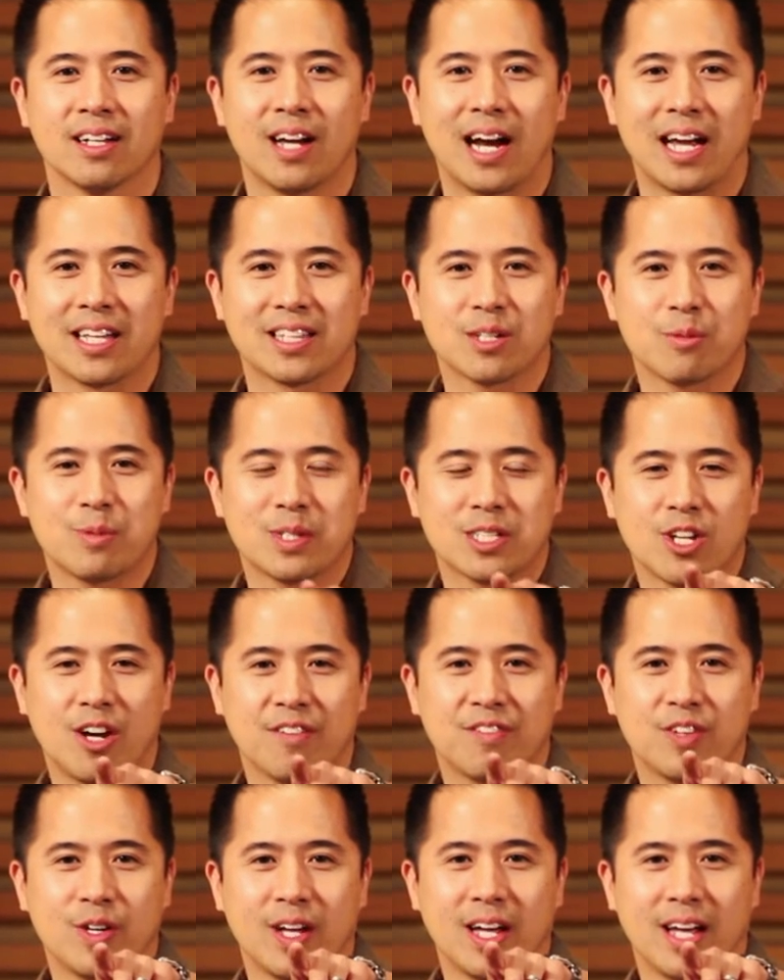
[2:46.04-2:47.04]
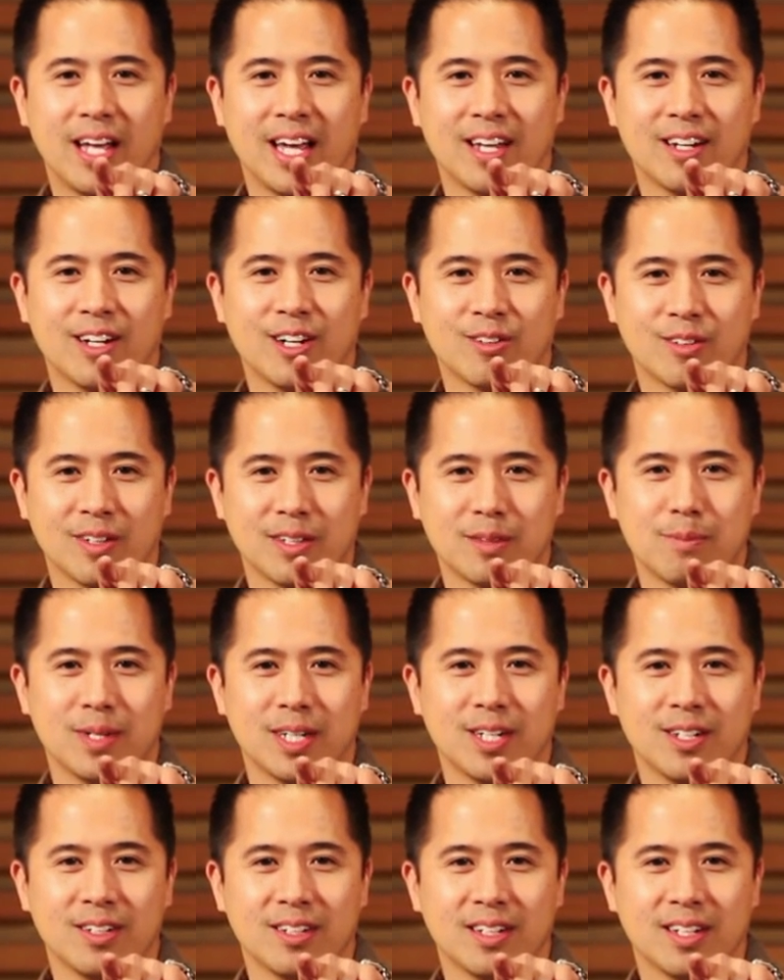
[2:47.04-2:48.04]
Here, I think we saw a few hand here. We're in the
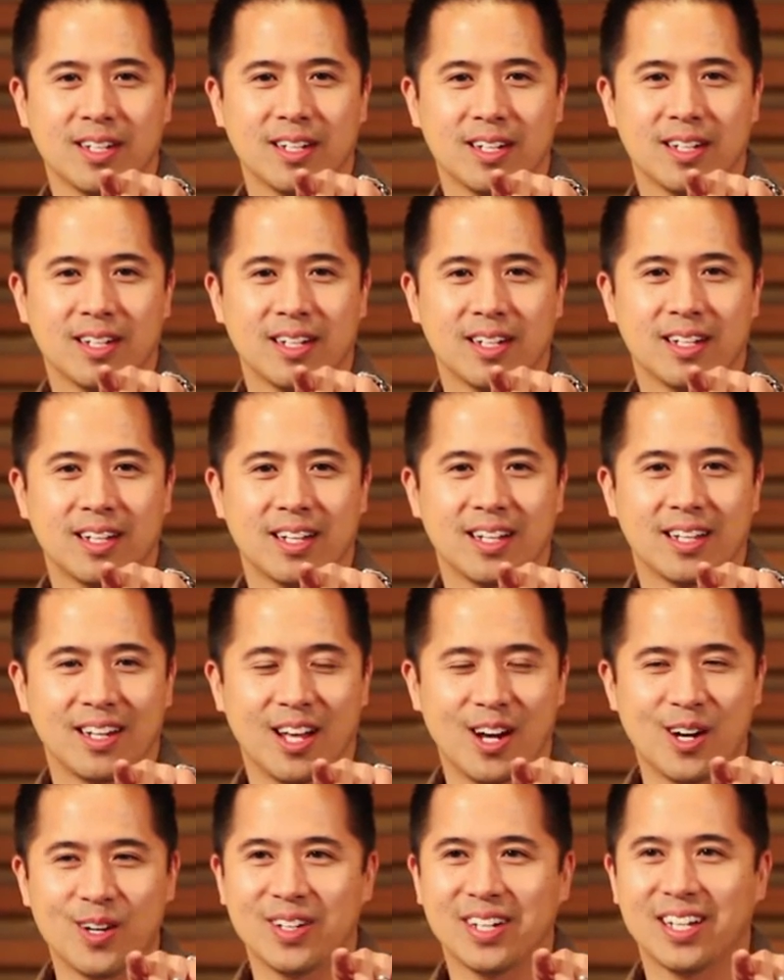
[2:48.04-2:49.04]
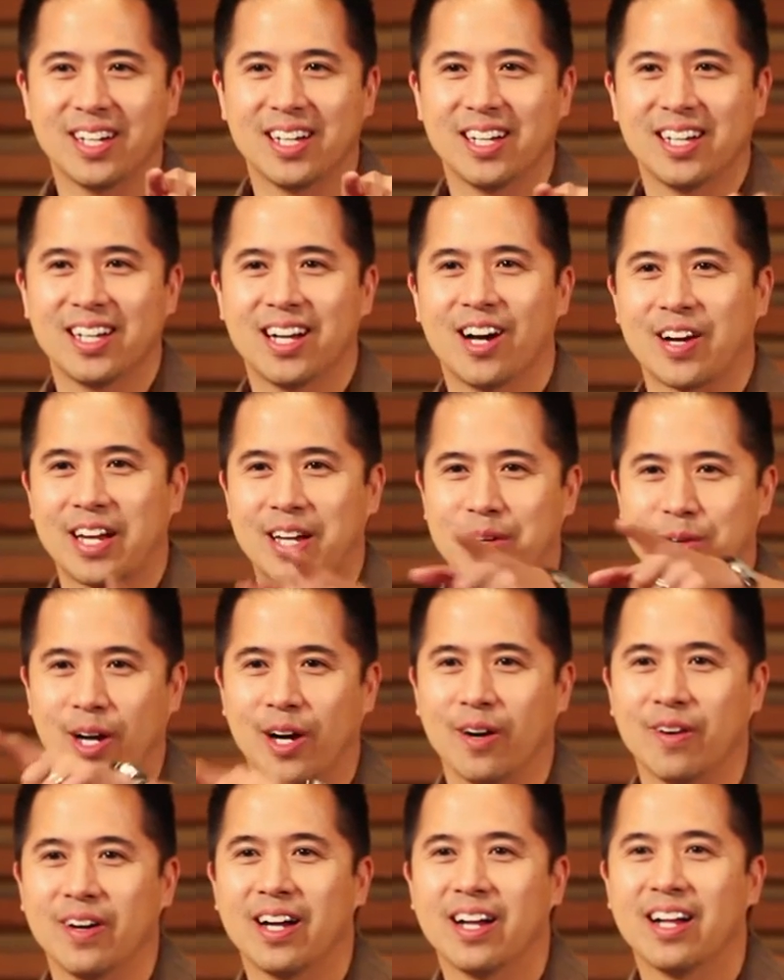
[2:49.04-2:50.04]
middle. No? Oh, here we
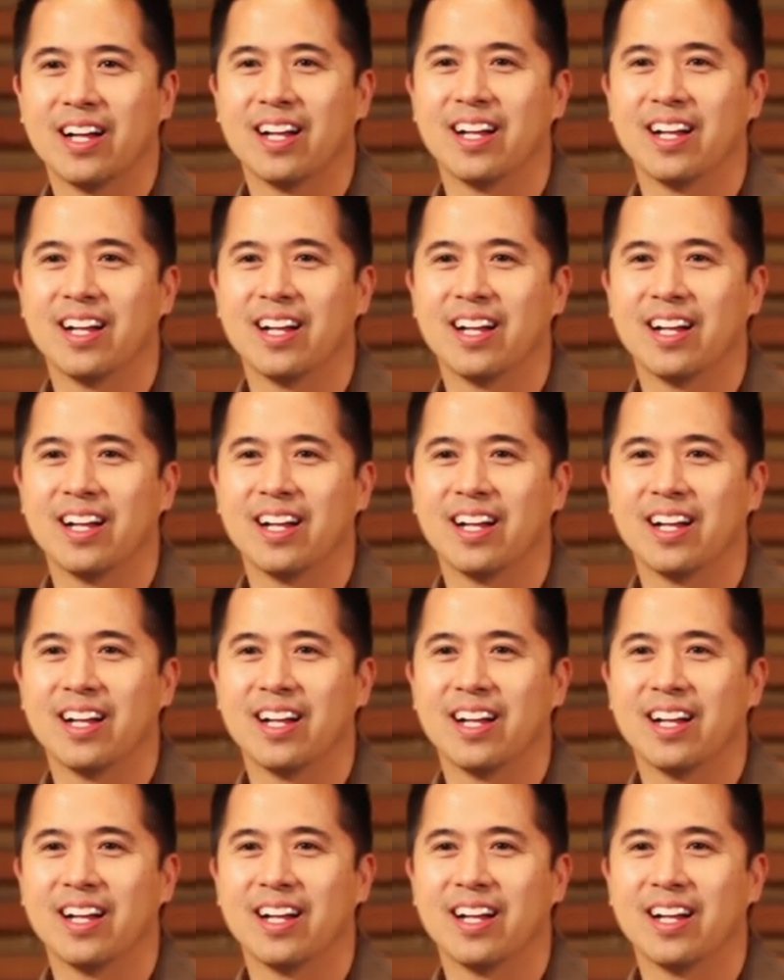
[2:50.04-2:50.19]
go.